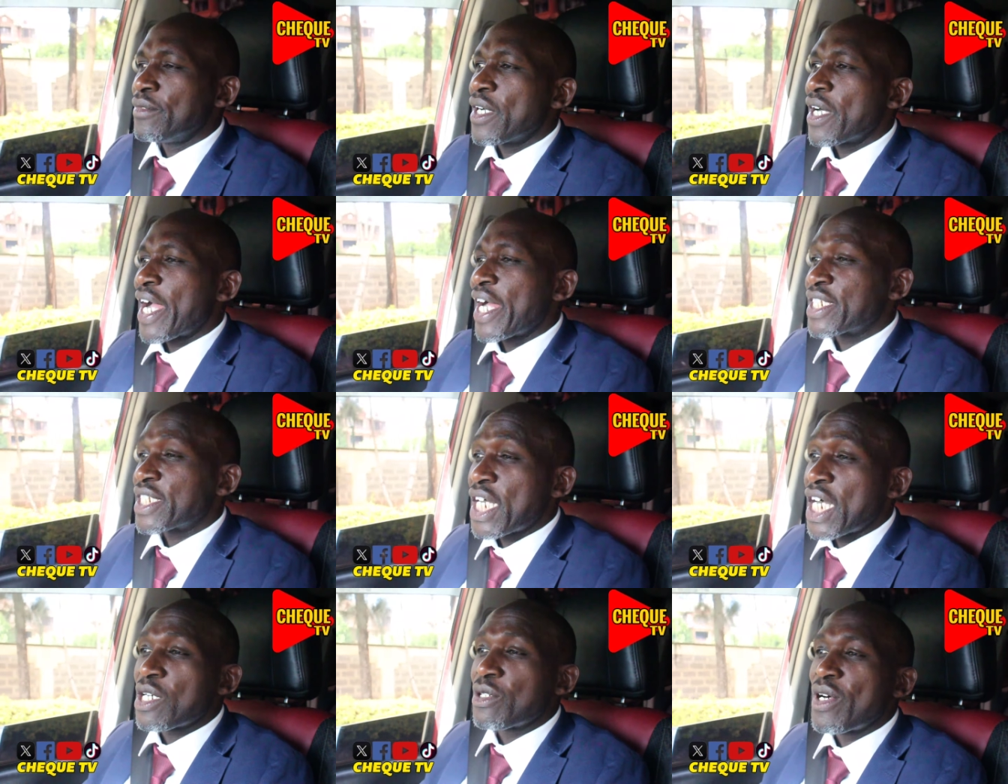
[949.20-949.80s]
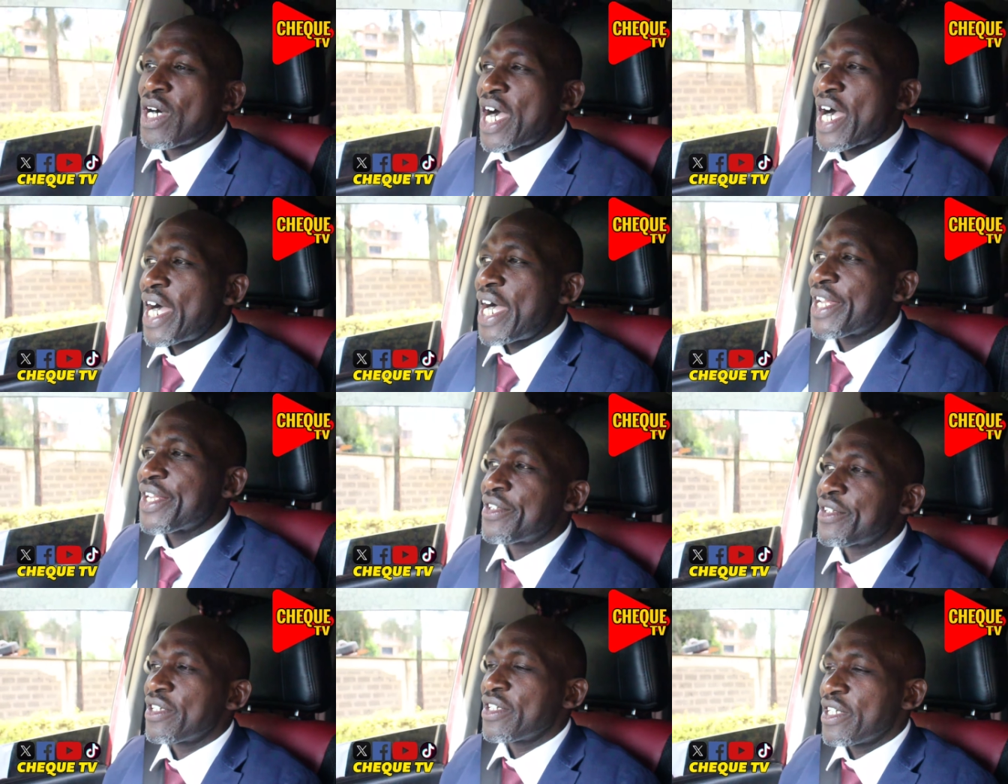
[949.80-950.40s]
Gachagua
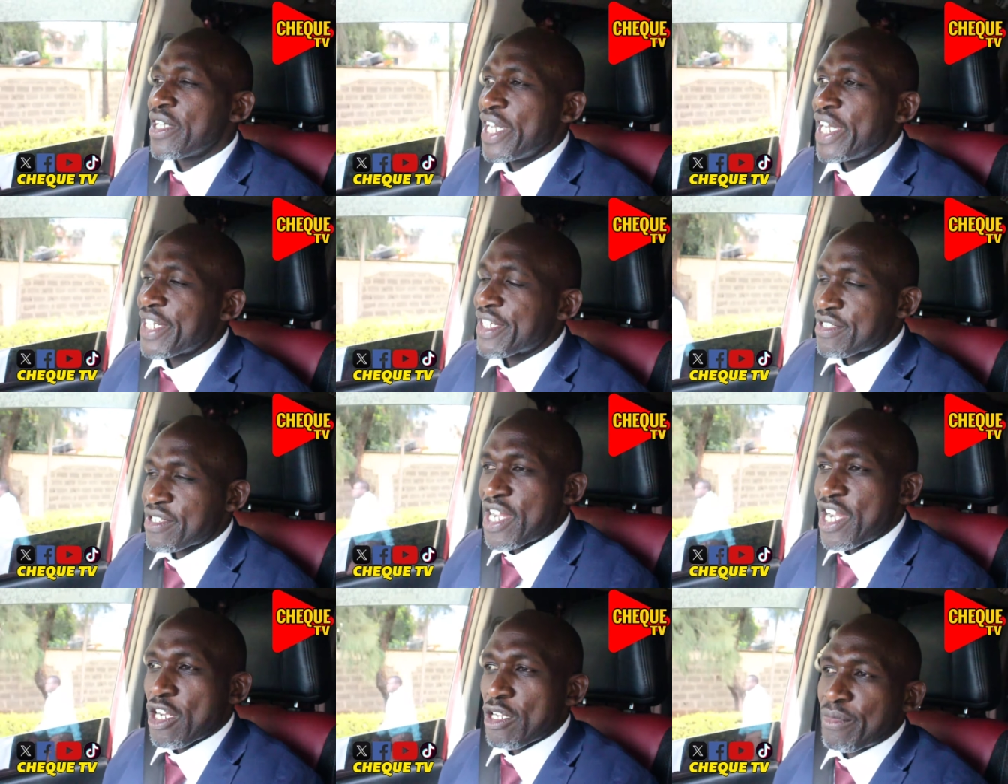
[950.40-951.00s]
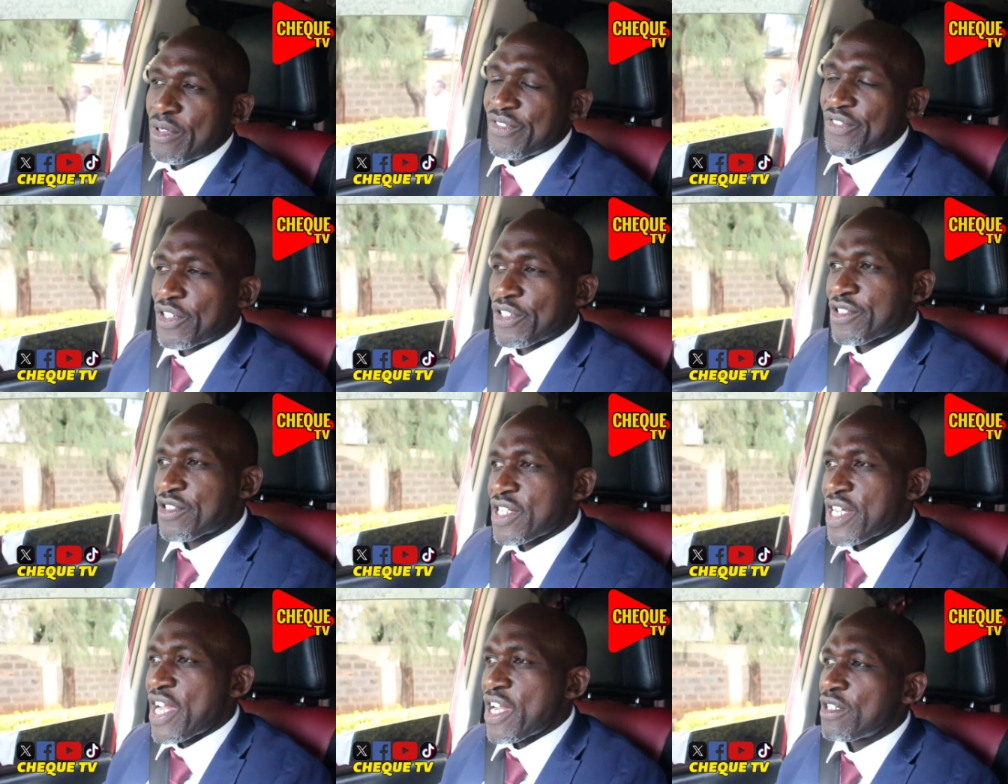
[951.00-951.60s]
had a trial before
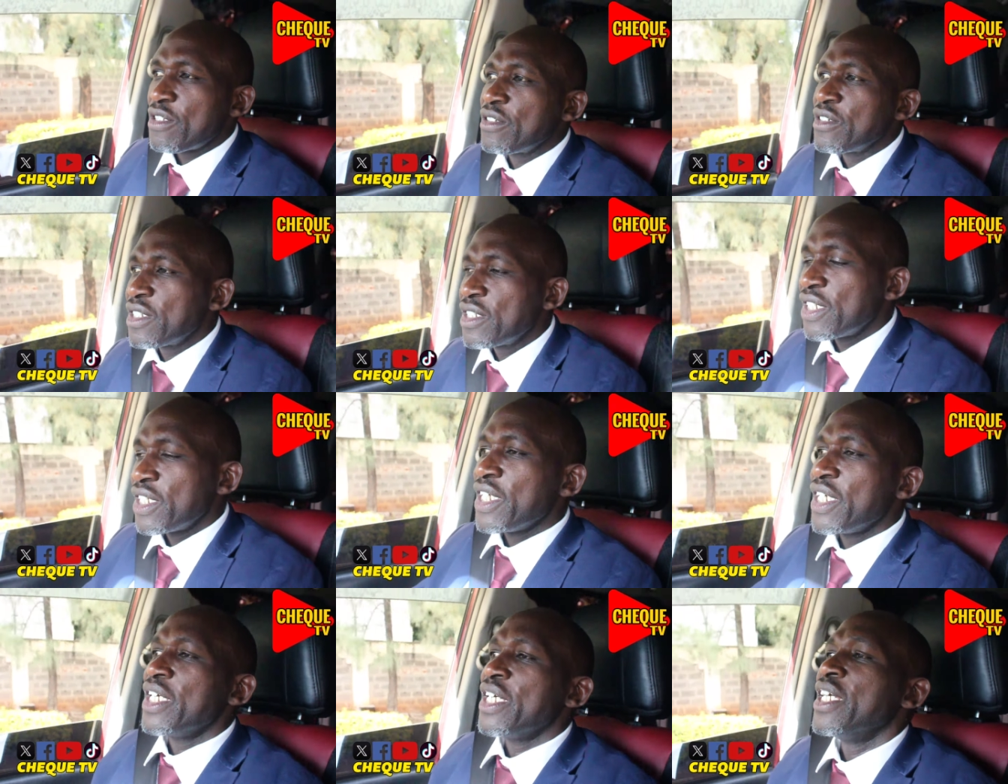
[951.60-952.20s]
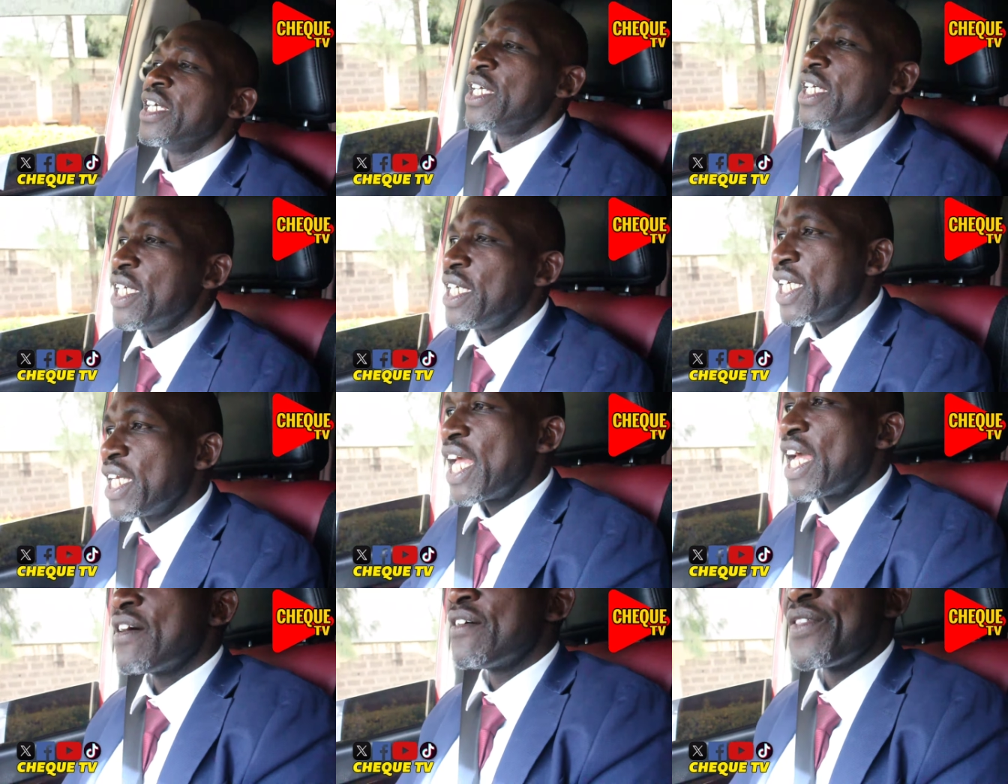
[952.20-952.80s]
trial. He
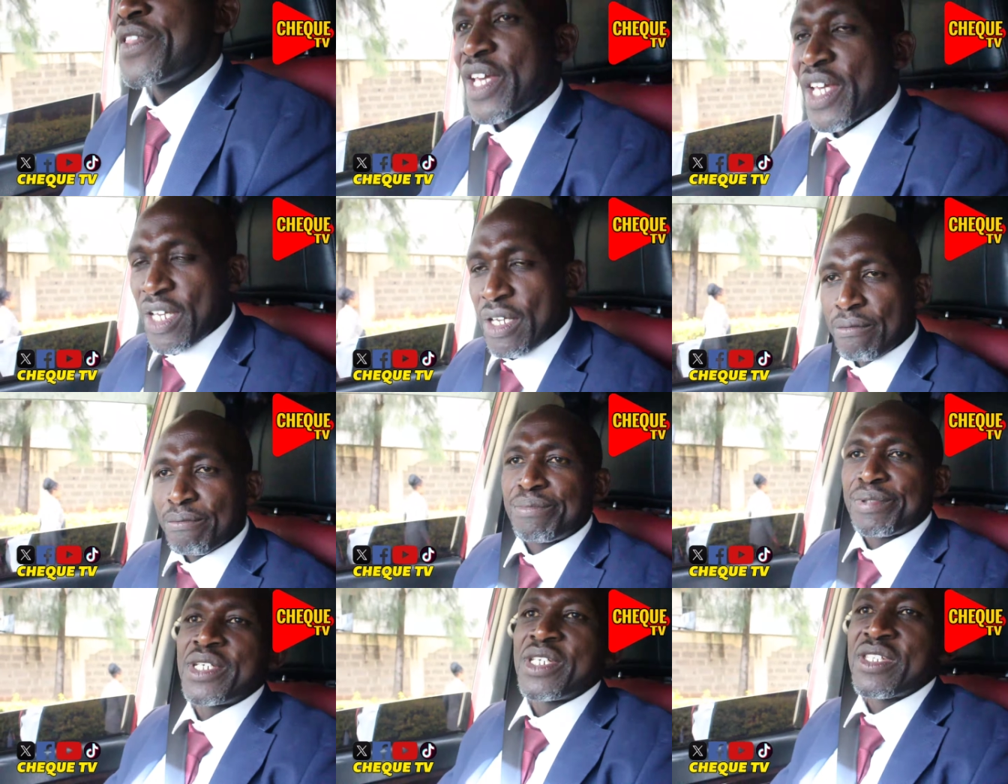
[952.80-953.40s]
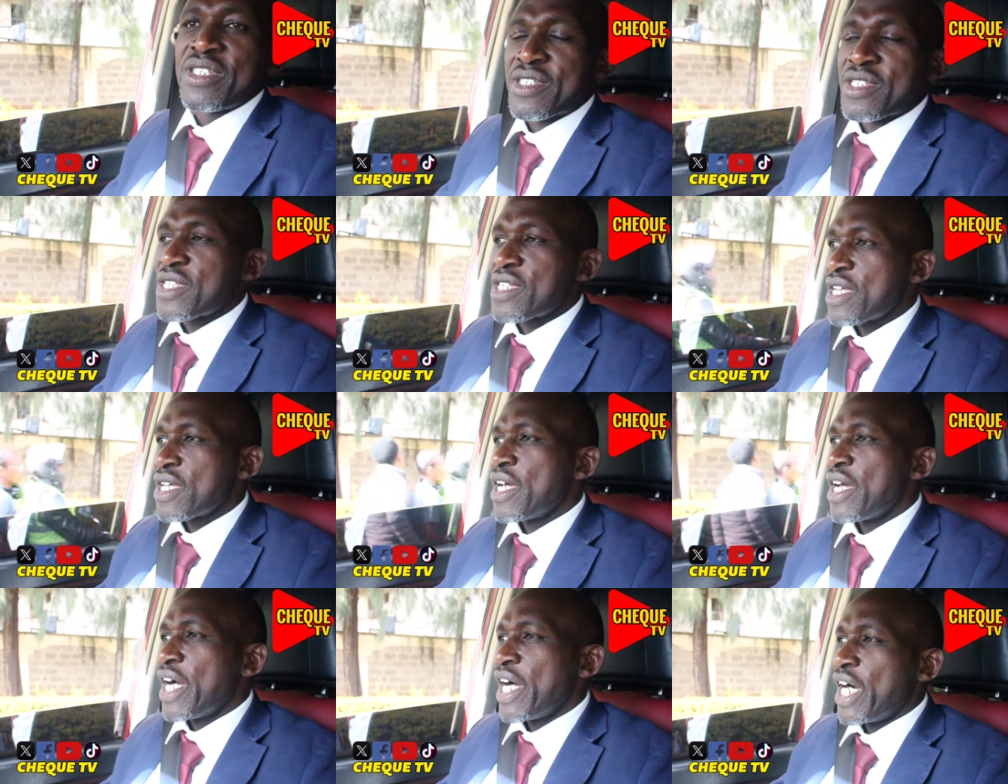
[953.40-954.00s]
gave the
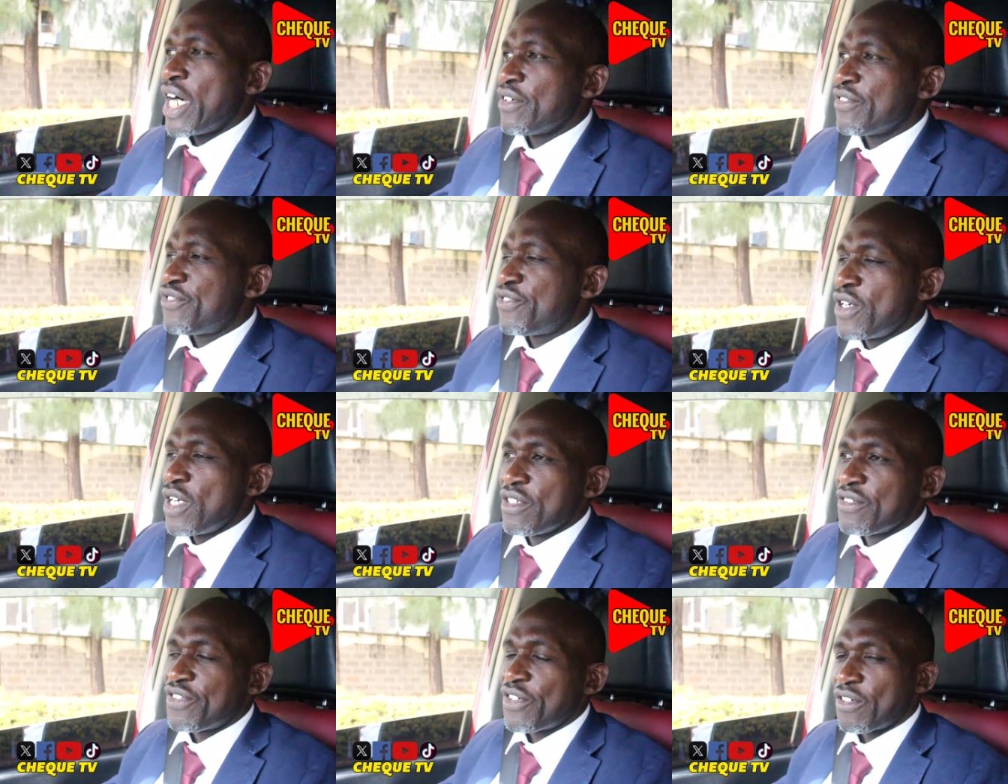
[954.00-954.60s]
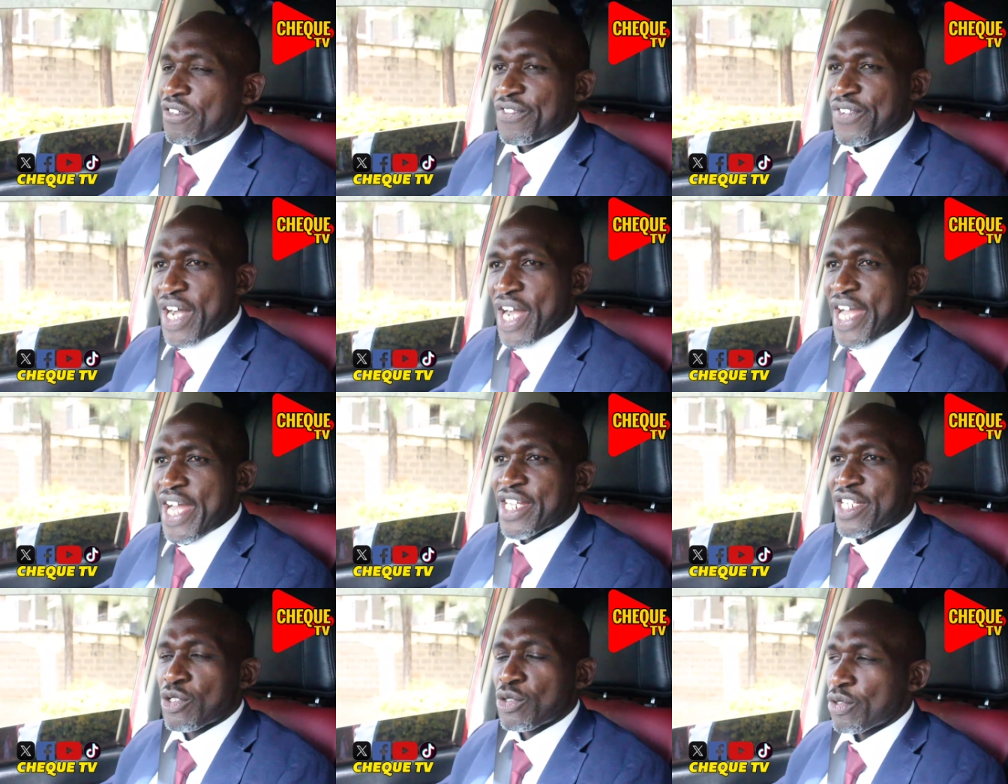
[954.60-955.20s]
MPs fuel for
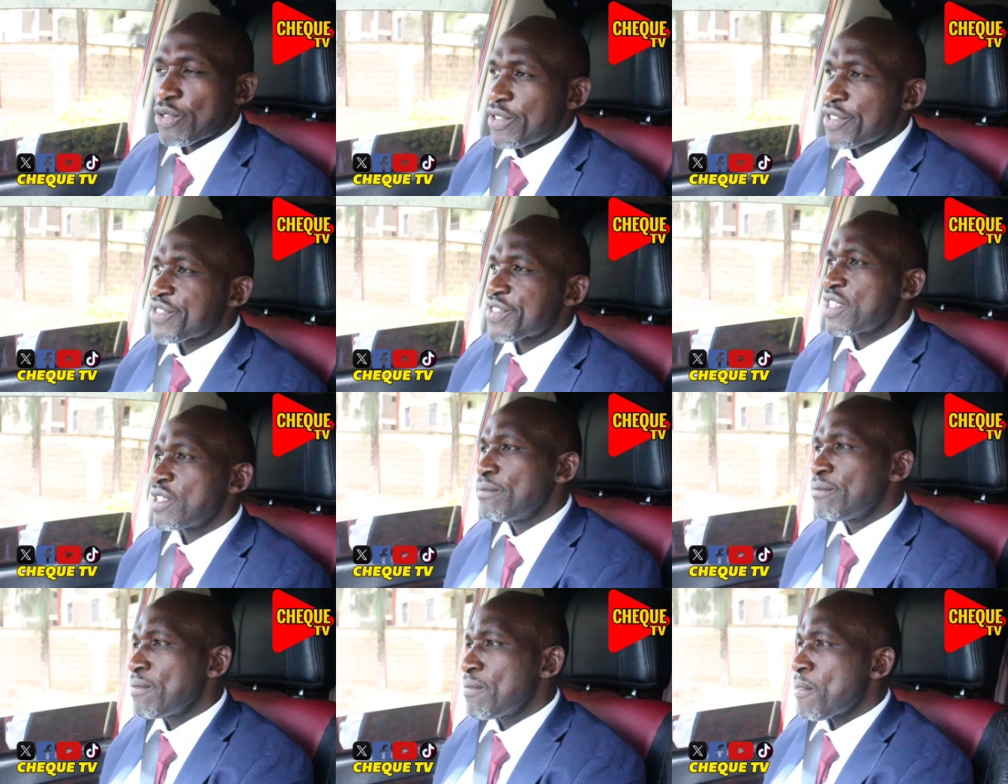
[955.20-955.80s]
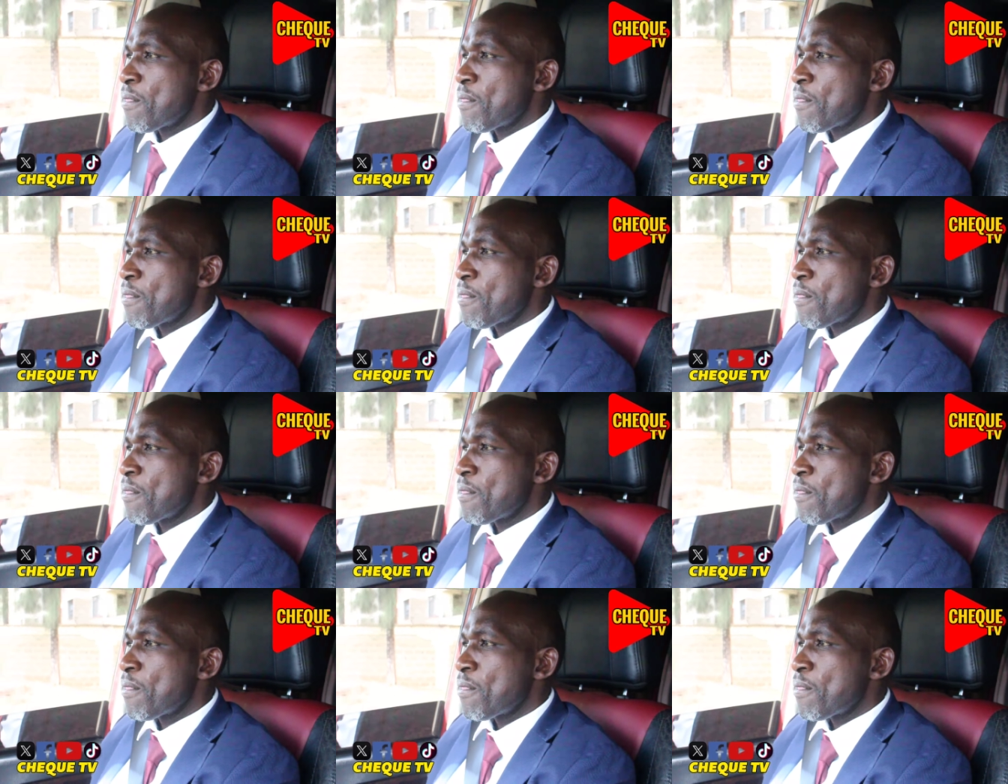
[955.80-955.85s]
fire to roast him.